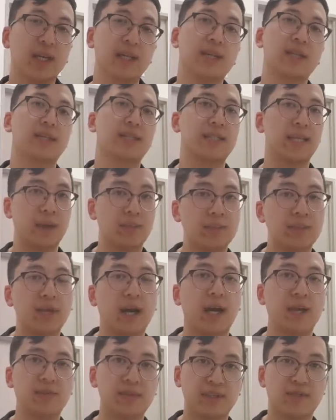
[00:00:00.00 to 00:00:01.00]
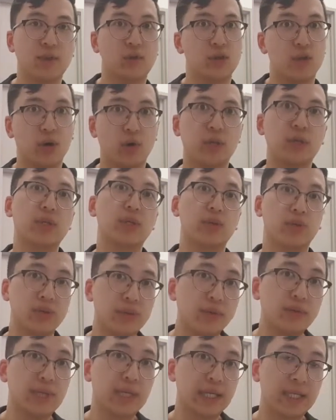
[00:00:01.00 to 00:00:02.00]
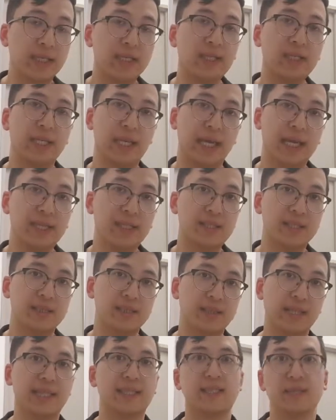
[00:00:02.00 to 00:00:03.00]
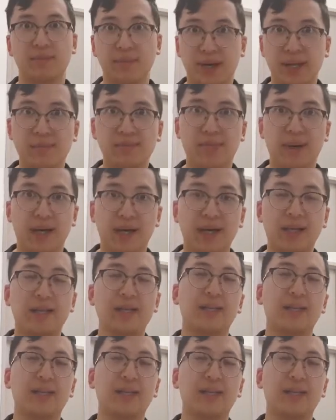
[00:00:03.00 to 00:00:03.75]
Sometimes if you know what you're doing, yes, that's the main part.